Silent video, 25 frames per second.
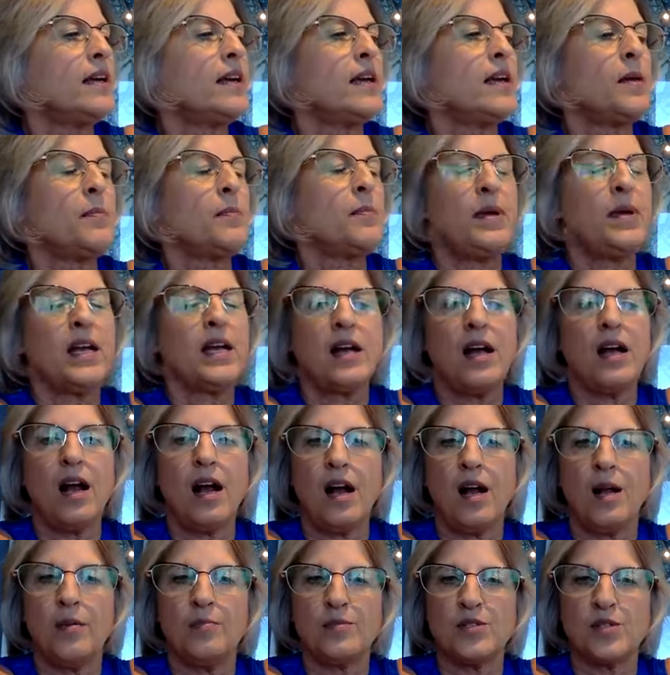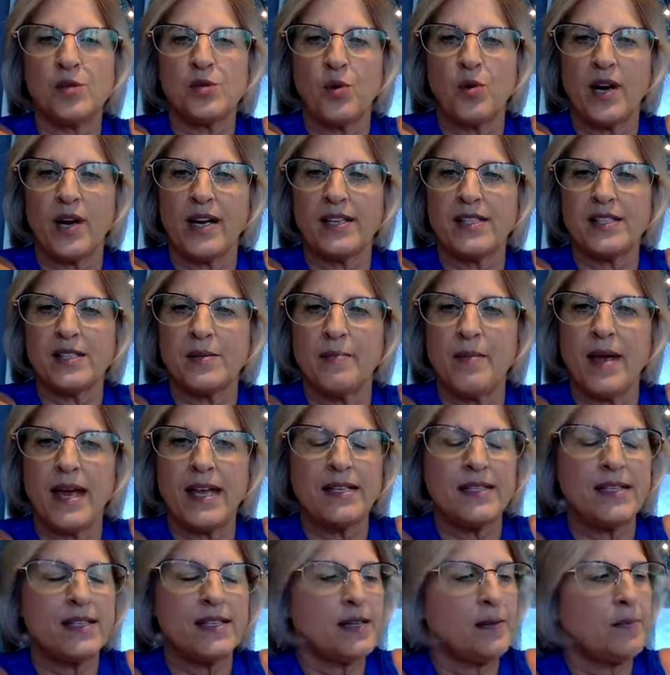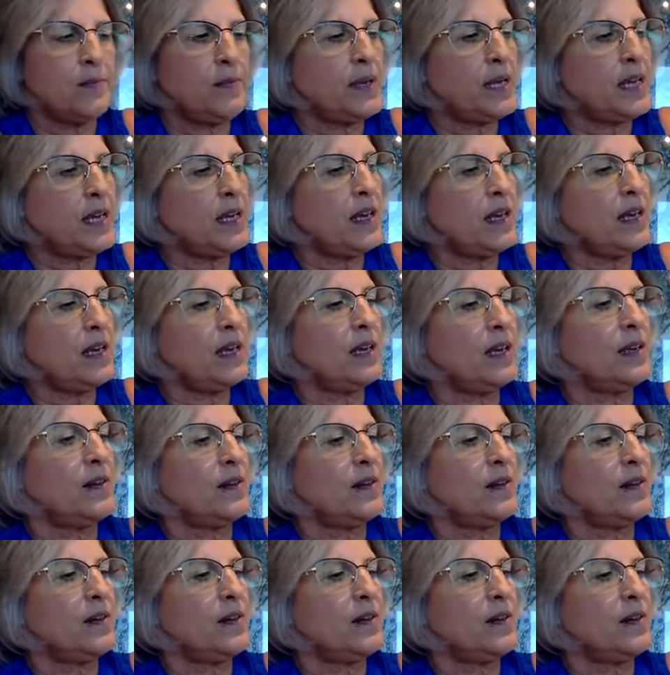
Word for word: it becomes what it's meant to be.